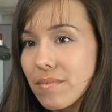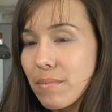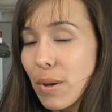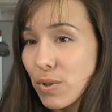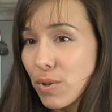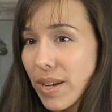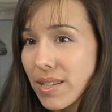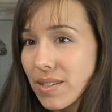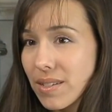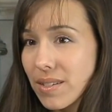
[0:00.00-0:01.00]

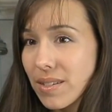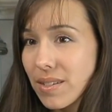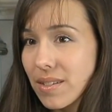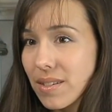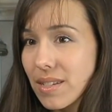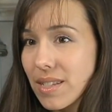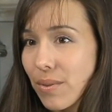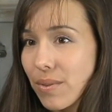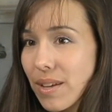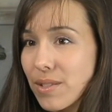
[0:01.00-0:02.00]
Post-arrest.
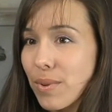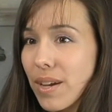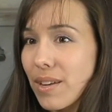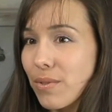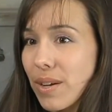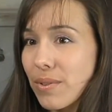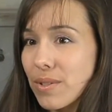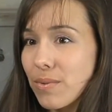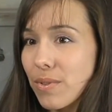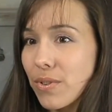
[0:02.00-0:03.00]
That's what I
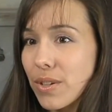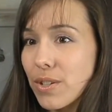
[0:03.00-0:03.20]
was referring to.